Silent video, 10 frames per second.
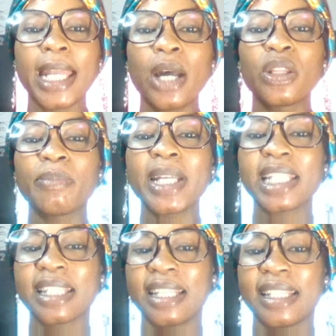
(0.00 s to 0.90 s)
Now, the
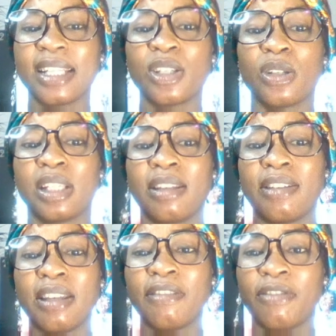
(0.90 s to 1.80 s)
basic syntax of the
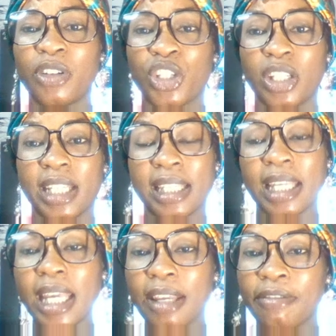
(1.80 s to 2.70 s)
if function
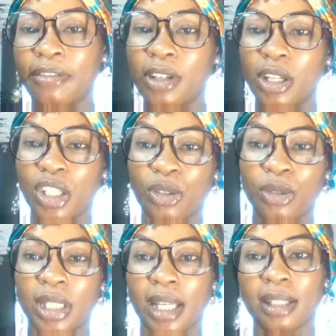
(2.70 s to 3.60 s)
is if
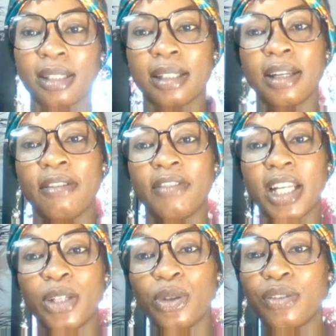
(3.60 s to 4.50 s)
logical text,
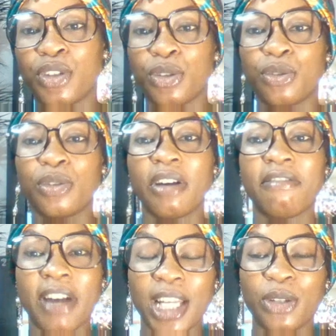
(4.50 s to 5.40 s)
value if true,
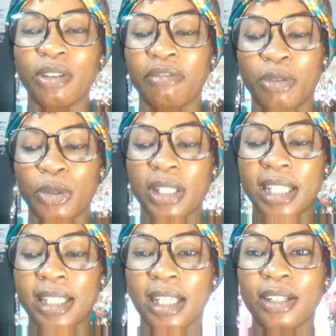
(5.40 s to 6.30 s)
value if false.
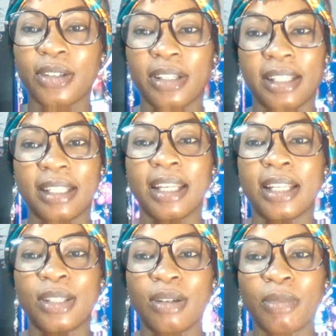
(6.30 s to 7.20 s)
Let's take a look at it.
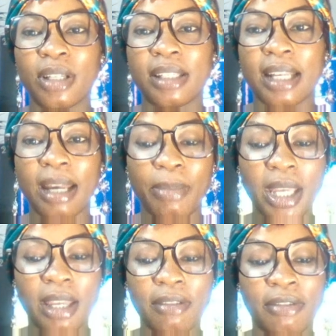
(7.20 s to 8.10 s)
So I'm going to type
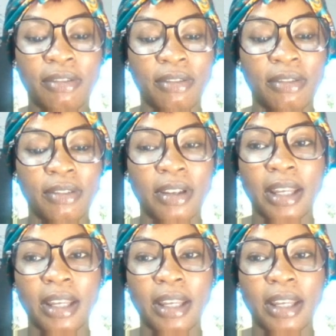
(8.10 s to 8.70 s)
if